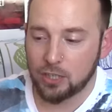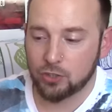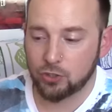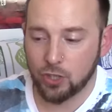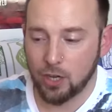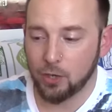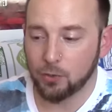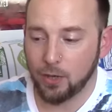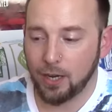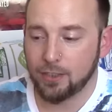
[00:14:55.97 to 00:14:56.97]
So
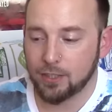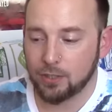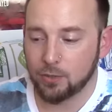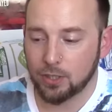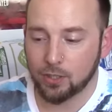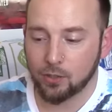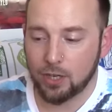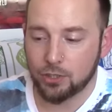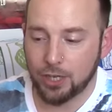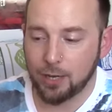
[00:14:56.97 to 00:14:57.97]
I think you did a
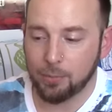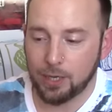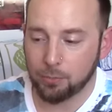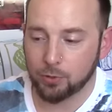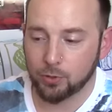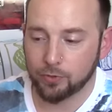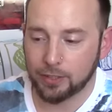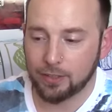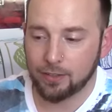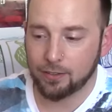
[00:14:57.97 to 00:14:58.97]
great job by
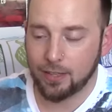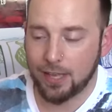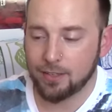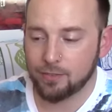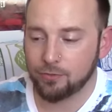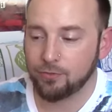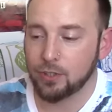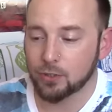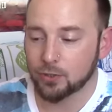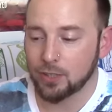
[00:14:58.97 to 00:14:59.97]
improving it. That
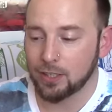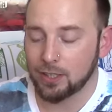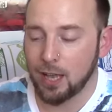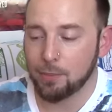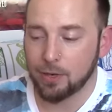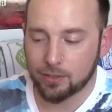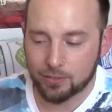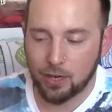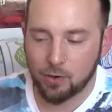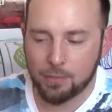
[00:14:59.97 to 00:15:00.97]
feels a lot better,
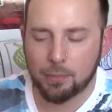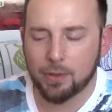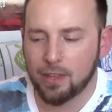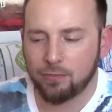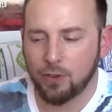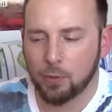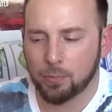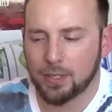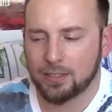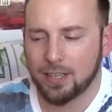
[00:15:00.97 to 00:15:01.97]
because I remember they felt
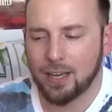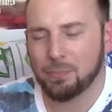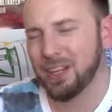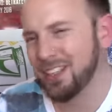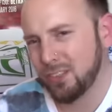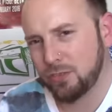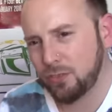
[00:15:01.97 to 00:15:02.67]
pretty tight, but I just